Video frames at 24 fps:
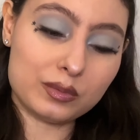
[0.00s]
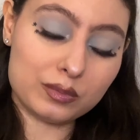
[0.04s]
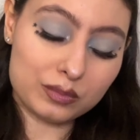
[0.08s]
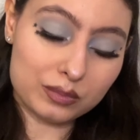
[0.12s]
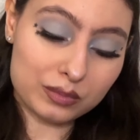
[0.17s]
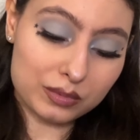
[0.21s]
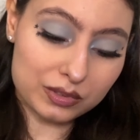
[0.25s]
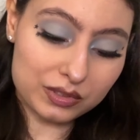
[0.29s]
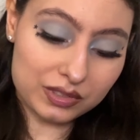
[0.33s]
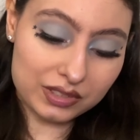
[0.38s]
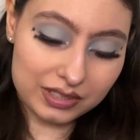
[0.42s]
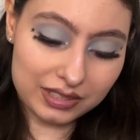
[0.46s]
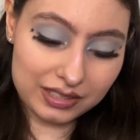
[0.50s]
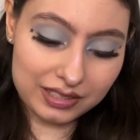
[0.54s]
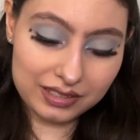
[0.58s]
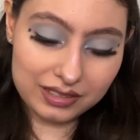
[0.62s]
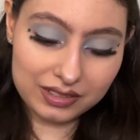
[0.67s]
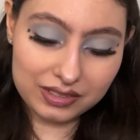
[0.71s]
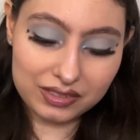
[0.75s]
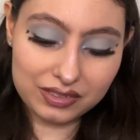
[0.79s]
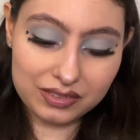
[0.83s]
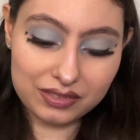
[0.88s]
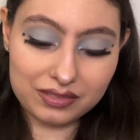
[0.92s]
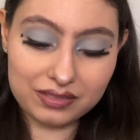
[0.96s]
we'll see.
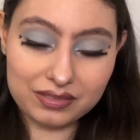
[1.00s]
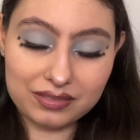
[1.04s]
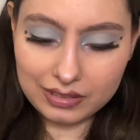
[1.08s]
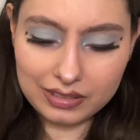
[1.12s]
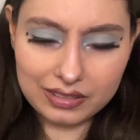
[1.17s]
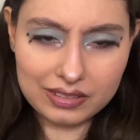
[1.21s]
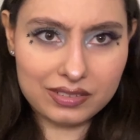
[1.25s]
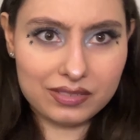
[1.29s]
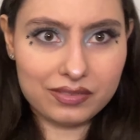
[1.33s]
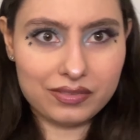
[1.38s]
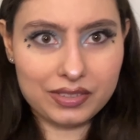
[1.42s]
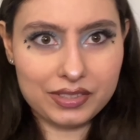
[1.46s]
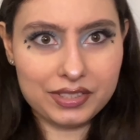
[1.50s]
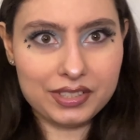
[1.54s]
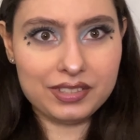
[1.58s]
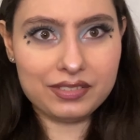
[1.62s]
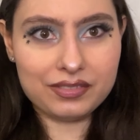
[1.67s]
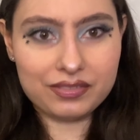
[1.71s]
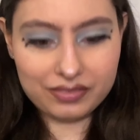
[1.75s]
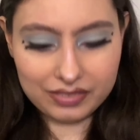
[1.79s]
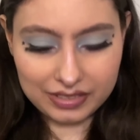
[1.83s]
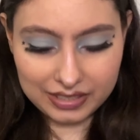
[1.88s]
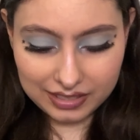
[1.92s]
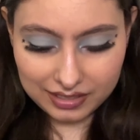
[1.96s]
So it's very
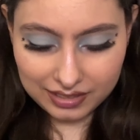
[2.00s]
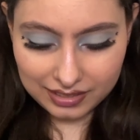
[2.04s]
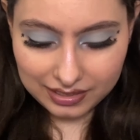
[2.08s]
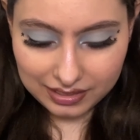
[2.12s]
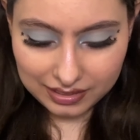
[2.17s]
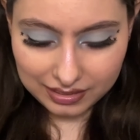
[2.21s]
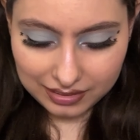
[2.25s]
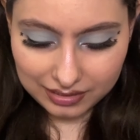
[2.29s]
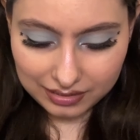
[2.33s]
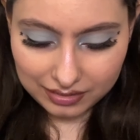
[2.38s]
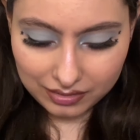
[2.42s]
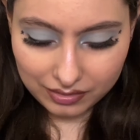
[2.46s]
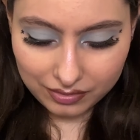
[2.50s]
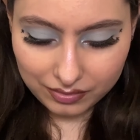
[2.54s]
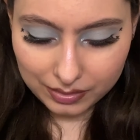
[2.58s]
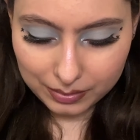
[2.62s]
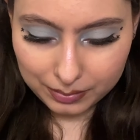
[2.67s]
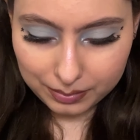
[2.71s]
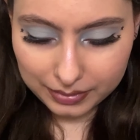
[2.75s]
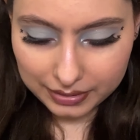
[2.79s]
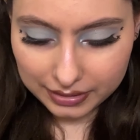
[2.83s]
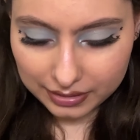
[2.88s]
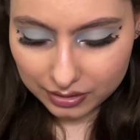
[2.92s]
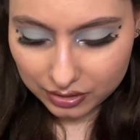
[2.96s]
fancy. I love the
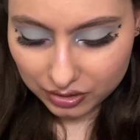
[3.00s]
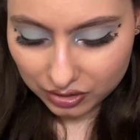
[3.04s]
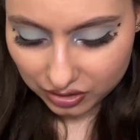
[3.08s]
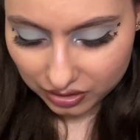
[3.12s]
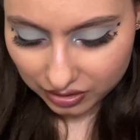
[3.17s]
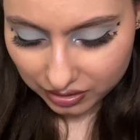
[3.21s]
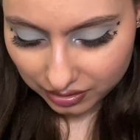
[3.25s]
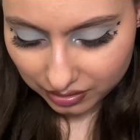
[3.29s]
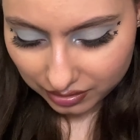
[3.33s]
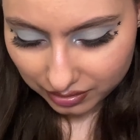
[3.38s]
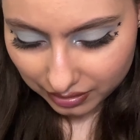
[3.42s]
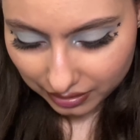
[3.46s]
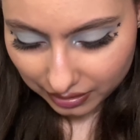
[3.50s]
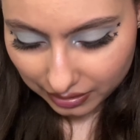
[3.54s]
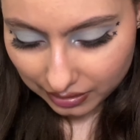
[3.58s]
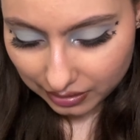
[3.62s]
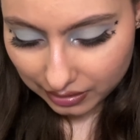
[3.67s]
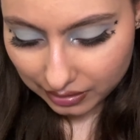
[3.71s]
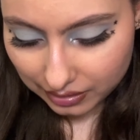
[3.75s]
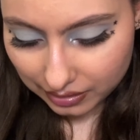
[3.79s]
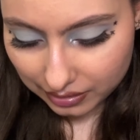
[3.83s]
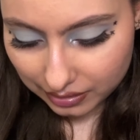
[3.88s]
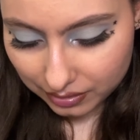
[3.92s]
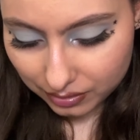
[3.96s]
packaging.
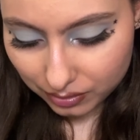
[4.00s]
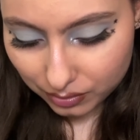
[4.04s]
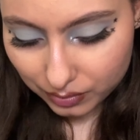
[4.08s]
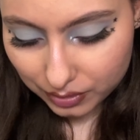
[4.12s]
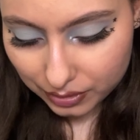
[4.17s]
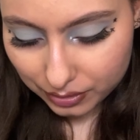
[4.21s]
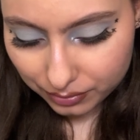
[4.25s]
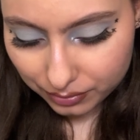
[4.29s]
I don't want to